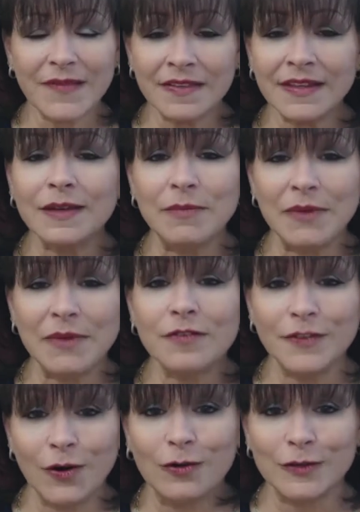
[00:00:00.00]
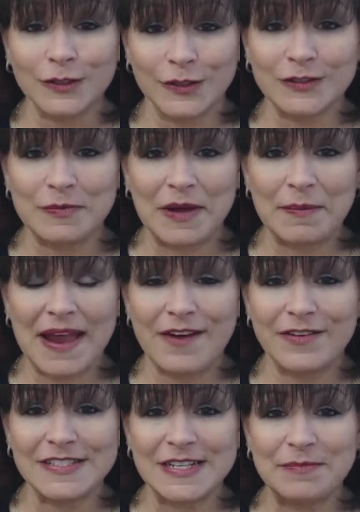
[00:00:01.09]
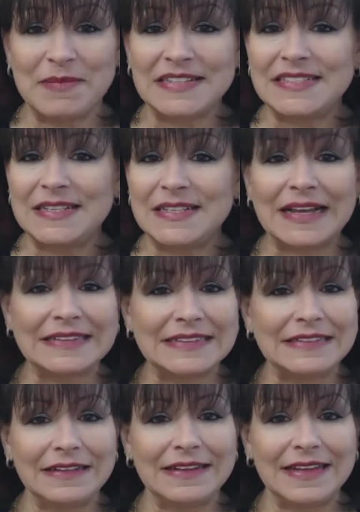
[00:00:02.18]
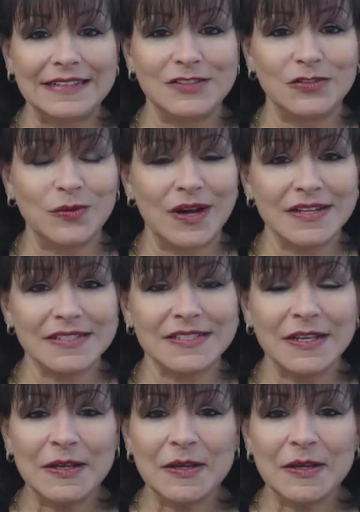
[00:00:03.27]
that can be often overlooked by parents, and it may seem like a little thing to us,